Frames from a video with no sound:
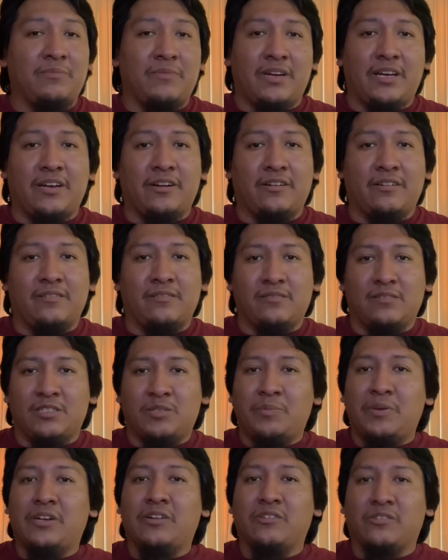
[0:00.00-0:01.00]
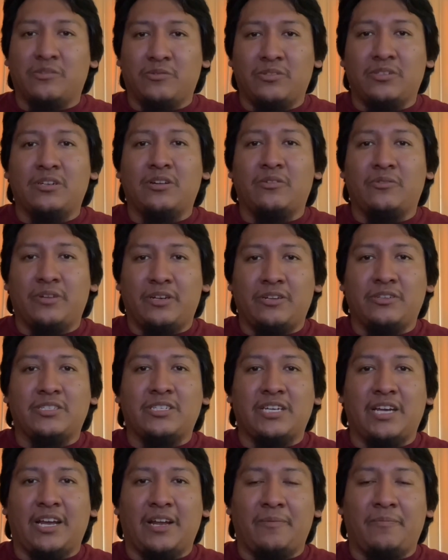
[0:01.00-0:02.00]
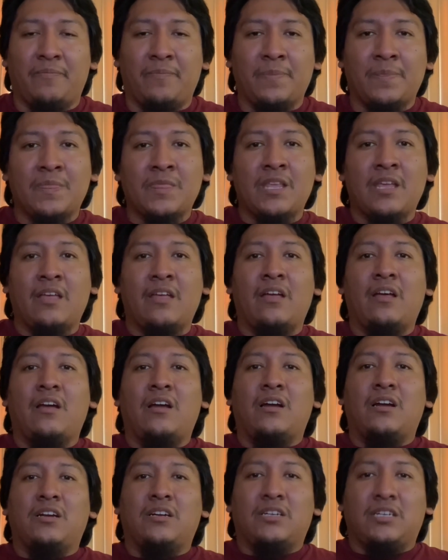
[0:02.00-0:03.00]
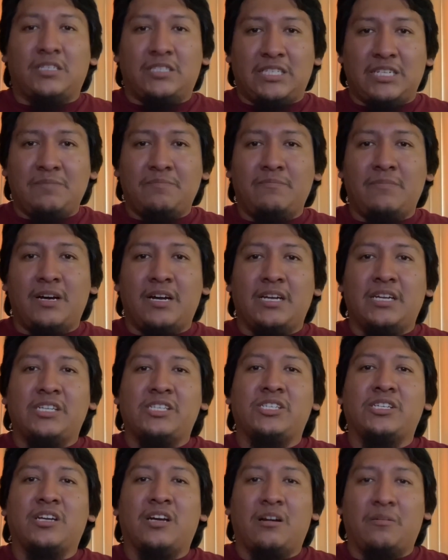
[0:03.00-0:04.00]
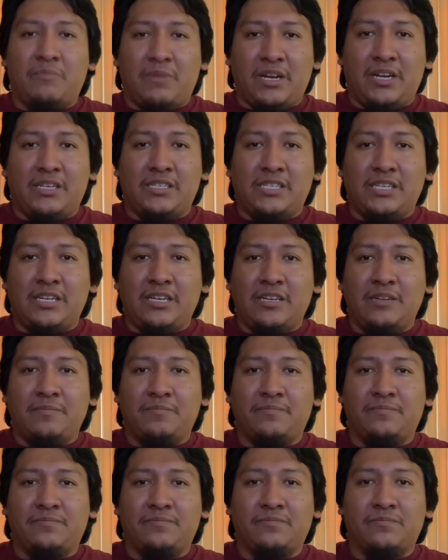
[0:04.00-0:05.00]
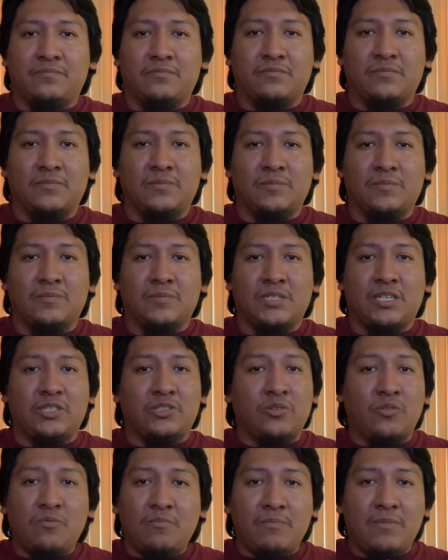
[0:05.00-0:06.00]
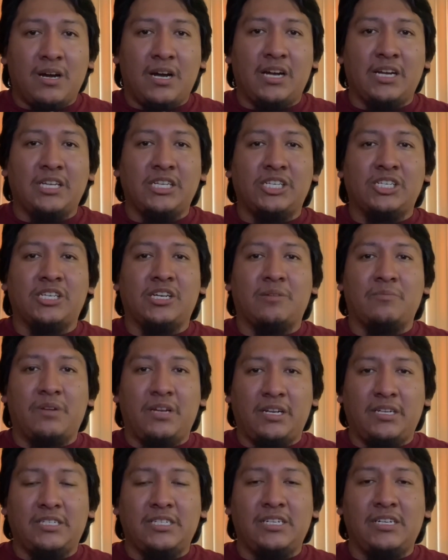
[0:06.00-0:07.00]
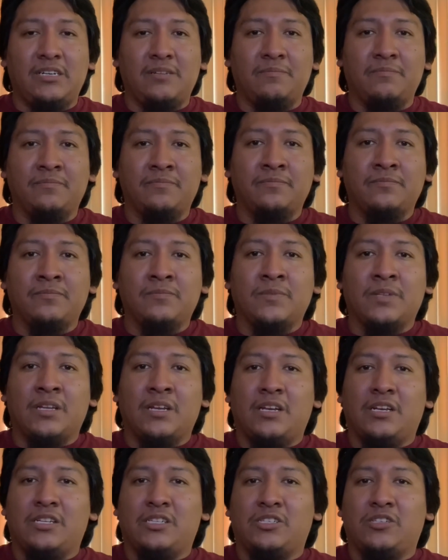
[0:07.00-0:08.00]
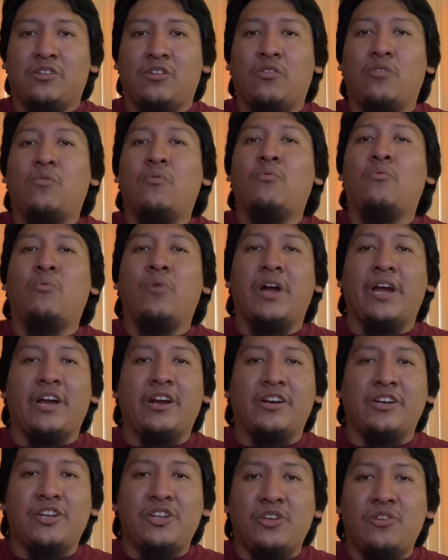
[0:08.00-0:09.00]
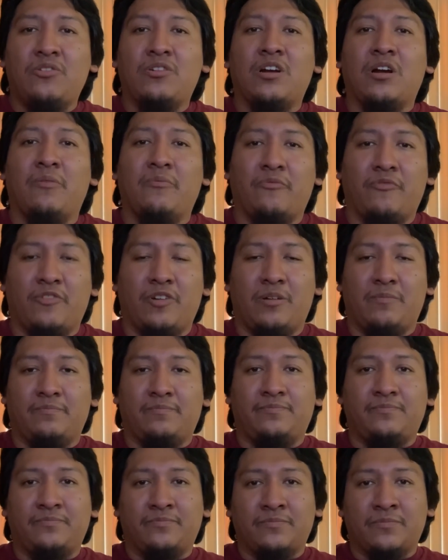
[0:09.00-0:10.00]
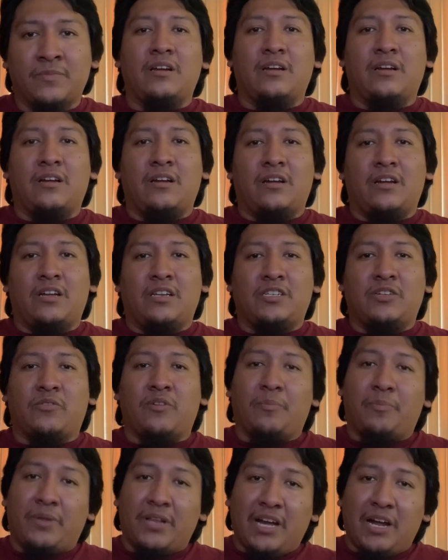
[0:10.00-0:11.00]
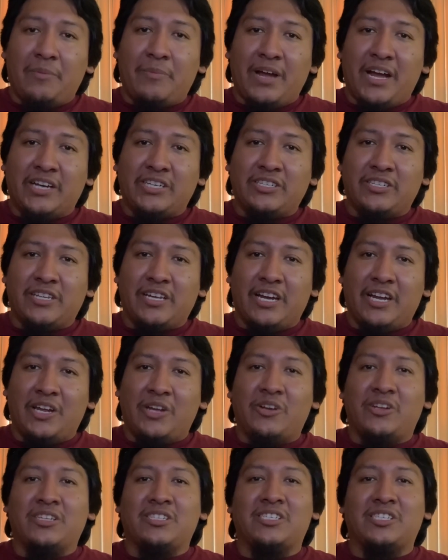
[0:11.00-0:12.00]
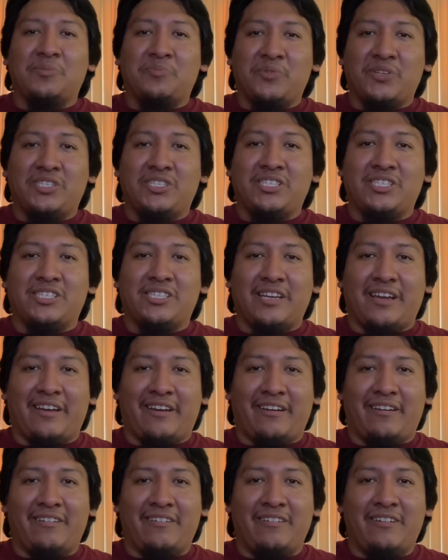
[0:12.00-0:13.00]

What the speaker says: matter. Speakers will know what you're saying. Katima ish aminti, katuma ish aminti. And so, where do you come from? To reply back to that, you can simply just say,